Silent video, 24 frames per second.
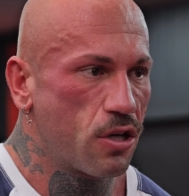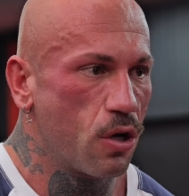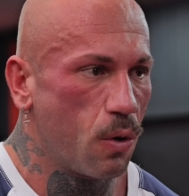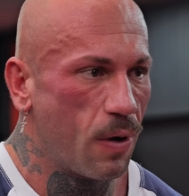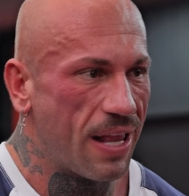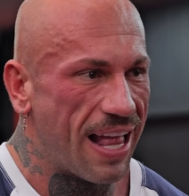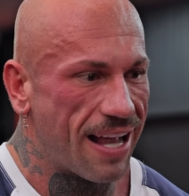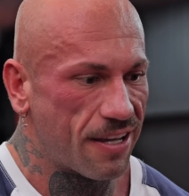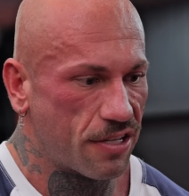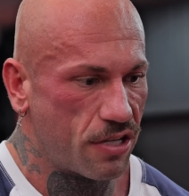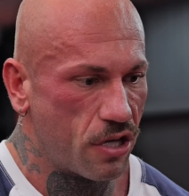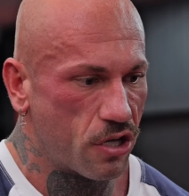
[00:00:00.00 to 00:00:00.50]

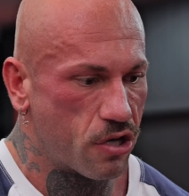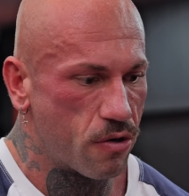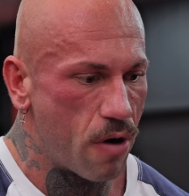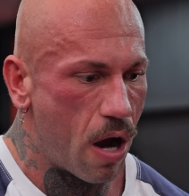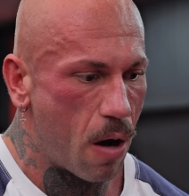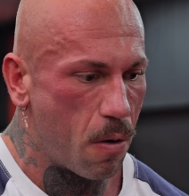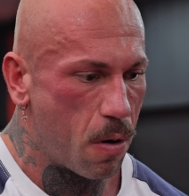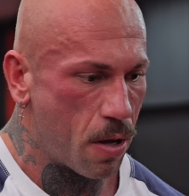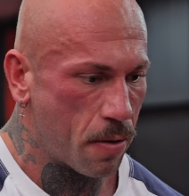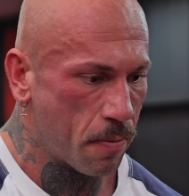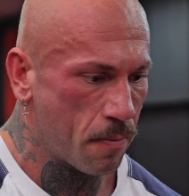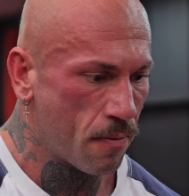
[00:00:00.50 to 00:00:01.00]
dual axis
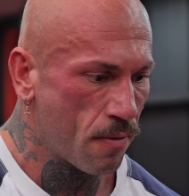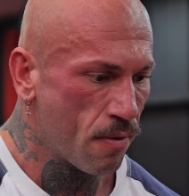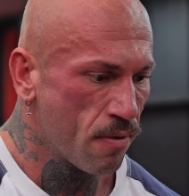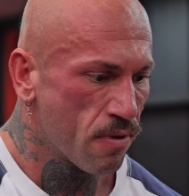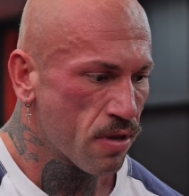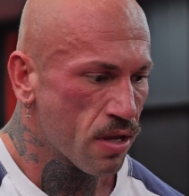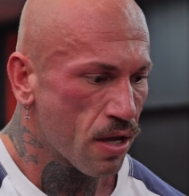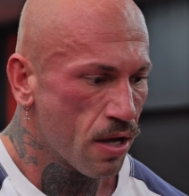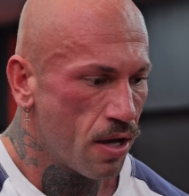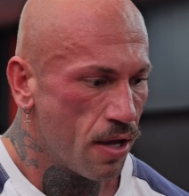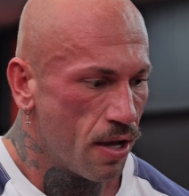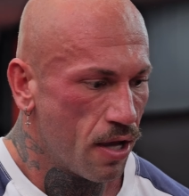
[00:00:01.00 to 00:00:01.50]
row.
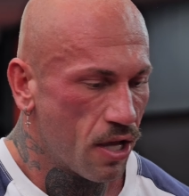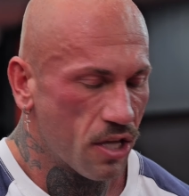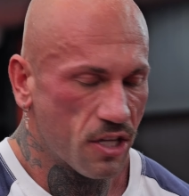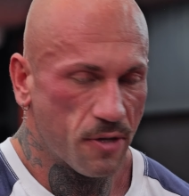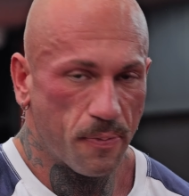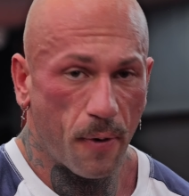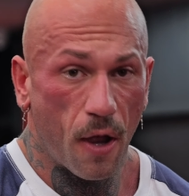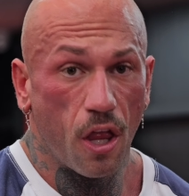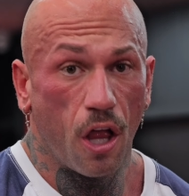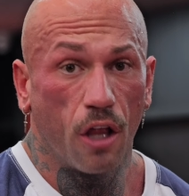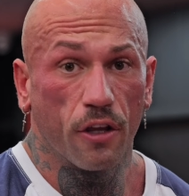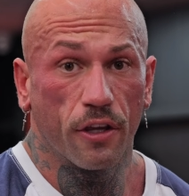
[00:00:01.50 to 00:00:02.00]
It's
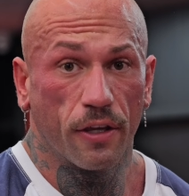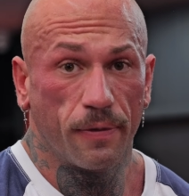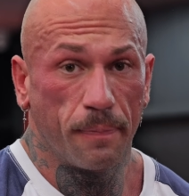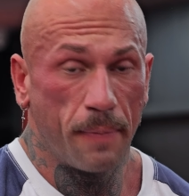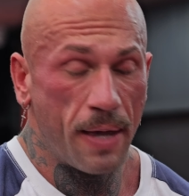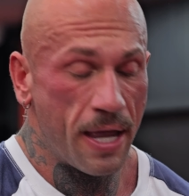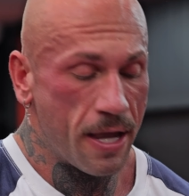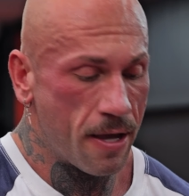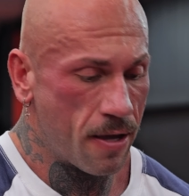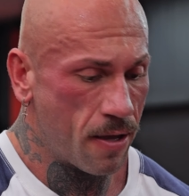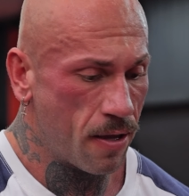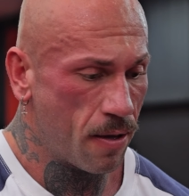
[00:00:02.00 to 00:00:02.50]
far older than
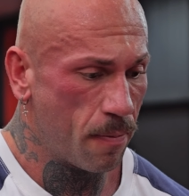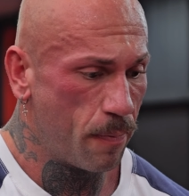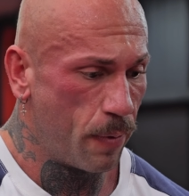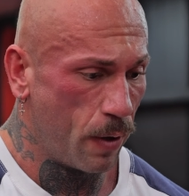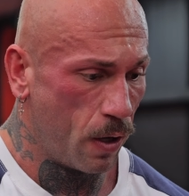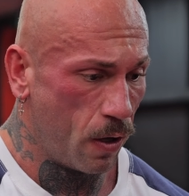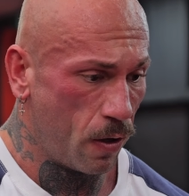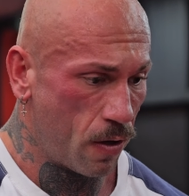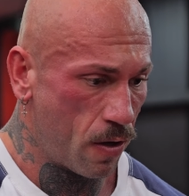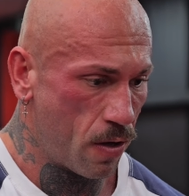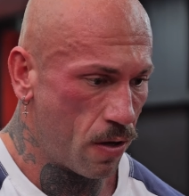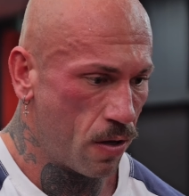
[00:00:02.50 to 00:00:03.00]
me,
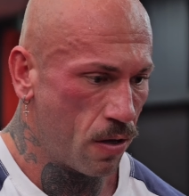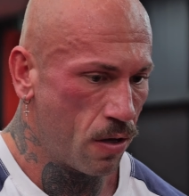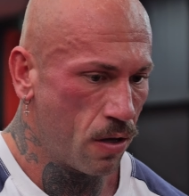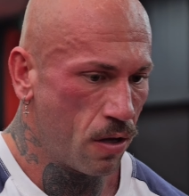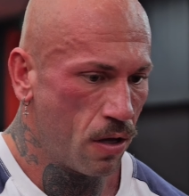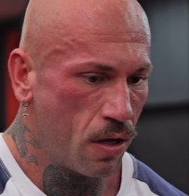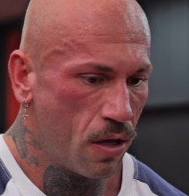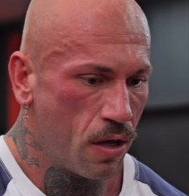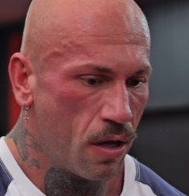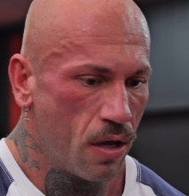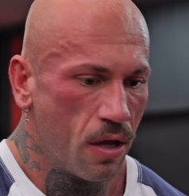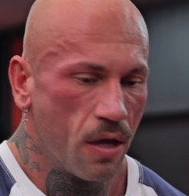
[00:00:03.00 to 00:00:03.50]
but
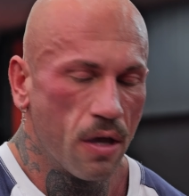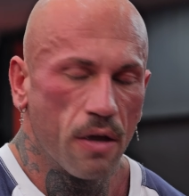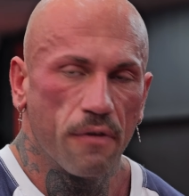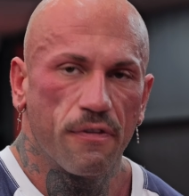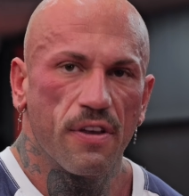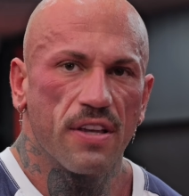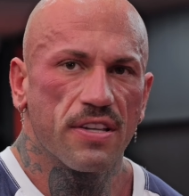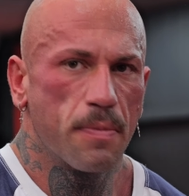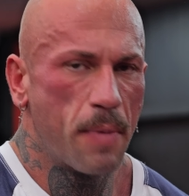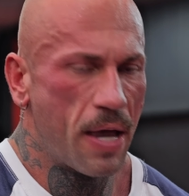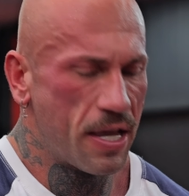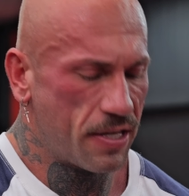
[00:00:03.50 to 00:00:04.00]

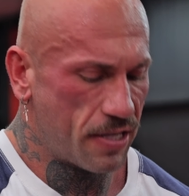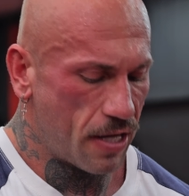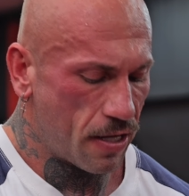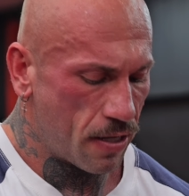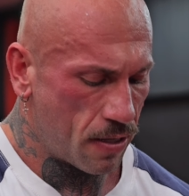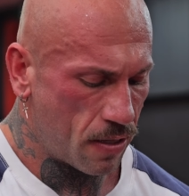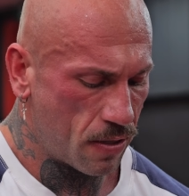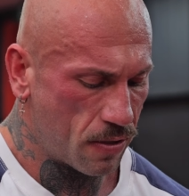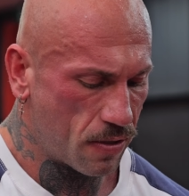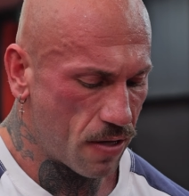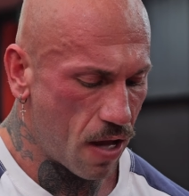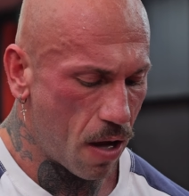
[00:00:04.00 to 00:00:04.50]
feels amazing.
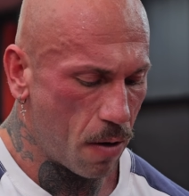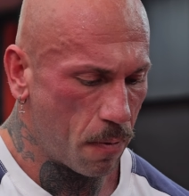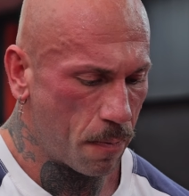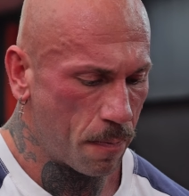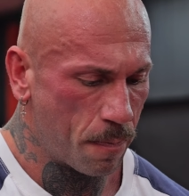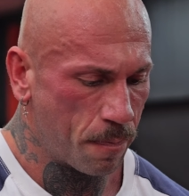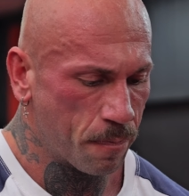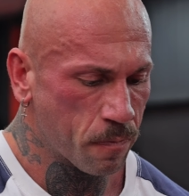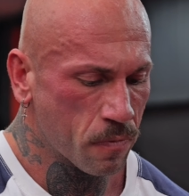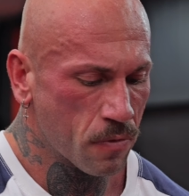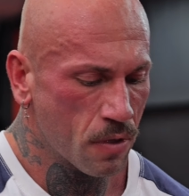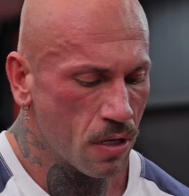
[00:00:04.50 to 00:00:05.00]
So
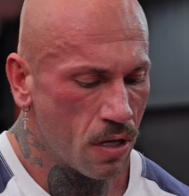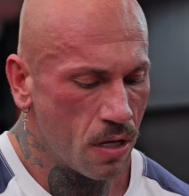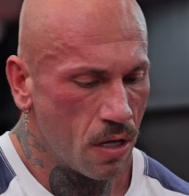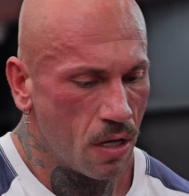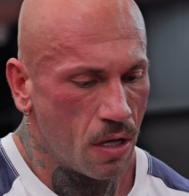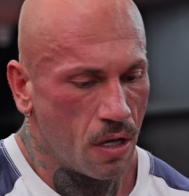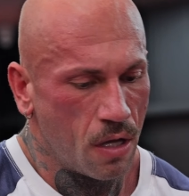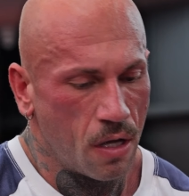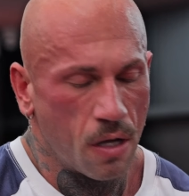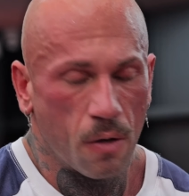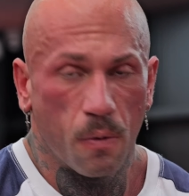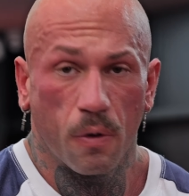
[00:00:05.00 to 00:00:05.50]

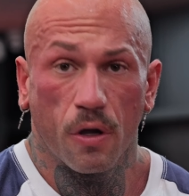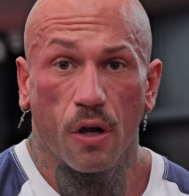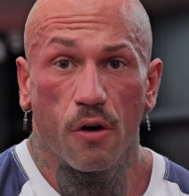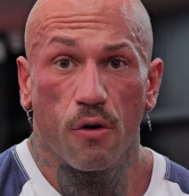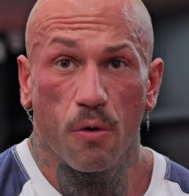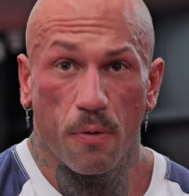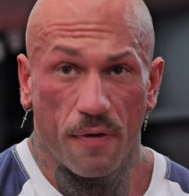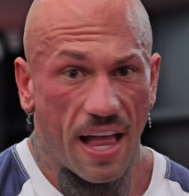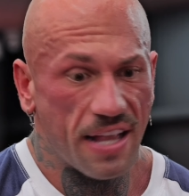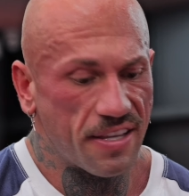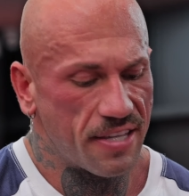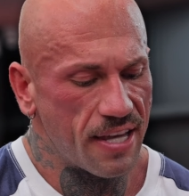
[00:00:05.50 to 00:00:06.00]
we're going to
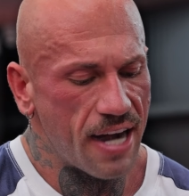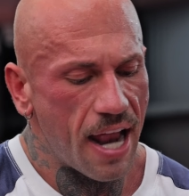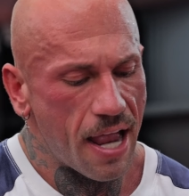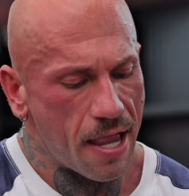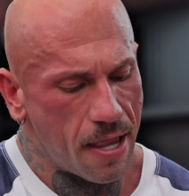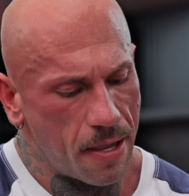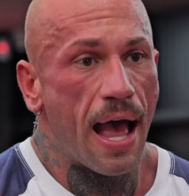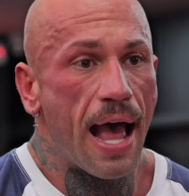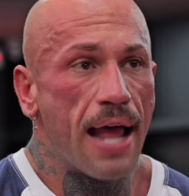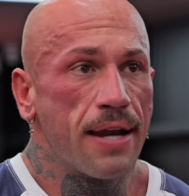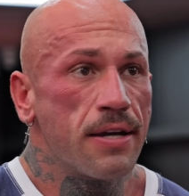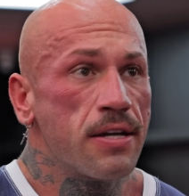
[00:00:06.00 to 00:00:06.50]
run with that
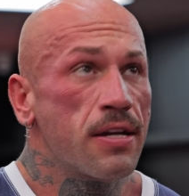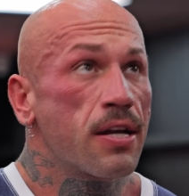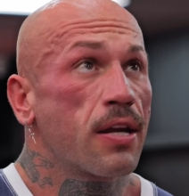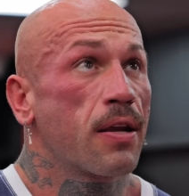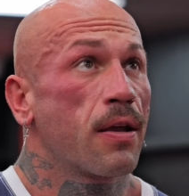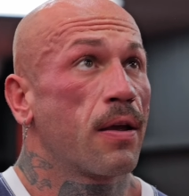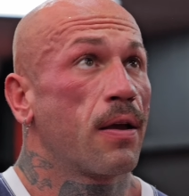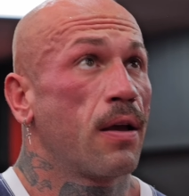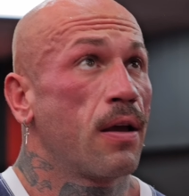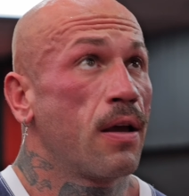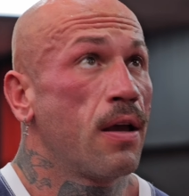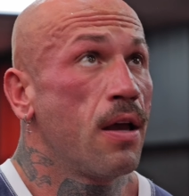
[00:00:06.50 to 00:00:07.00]
today. And
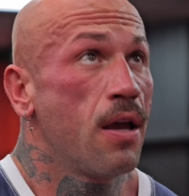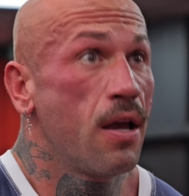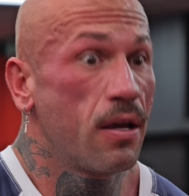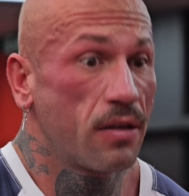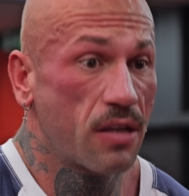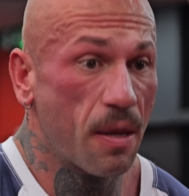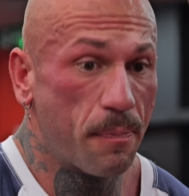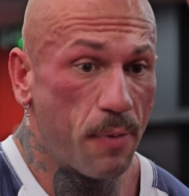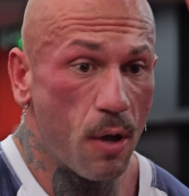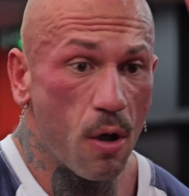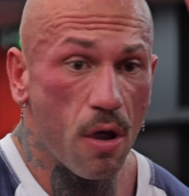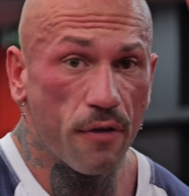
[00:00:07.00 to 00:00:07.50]

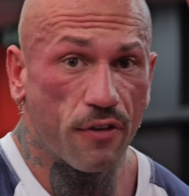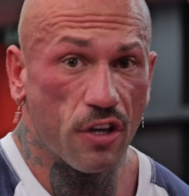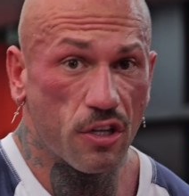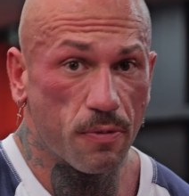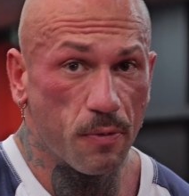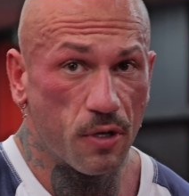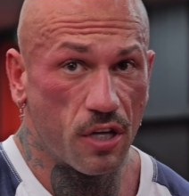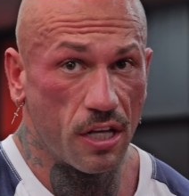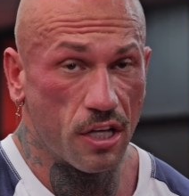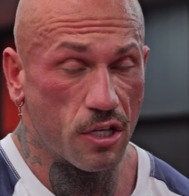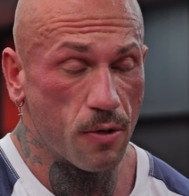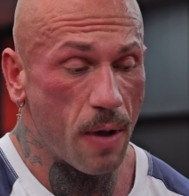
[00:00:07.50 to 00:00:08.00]
the beauty of this
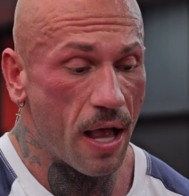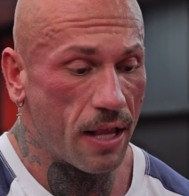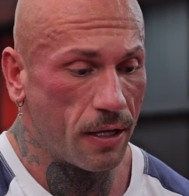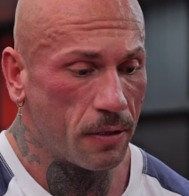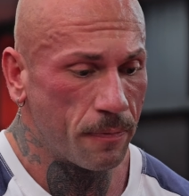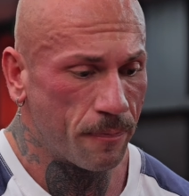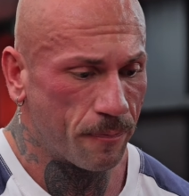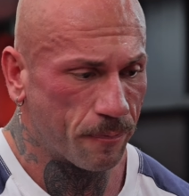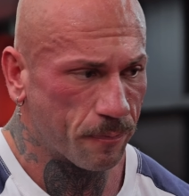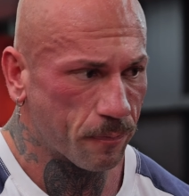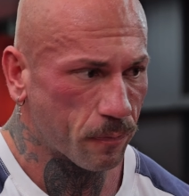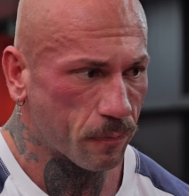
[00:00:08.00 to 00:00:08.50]
machine as well,